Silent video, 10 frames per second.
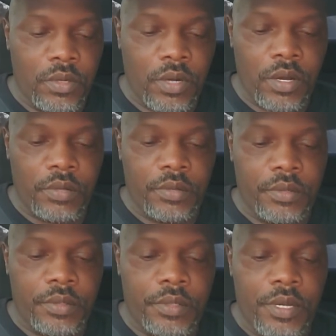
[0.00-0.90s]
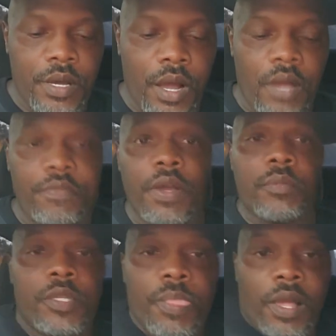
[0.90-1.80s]
All right.
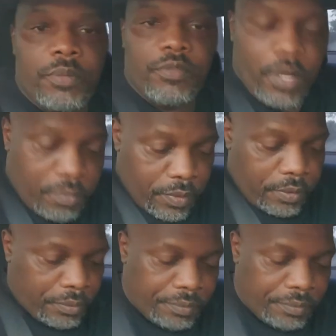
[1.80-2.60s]
family. I'll be right back.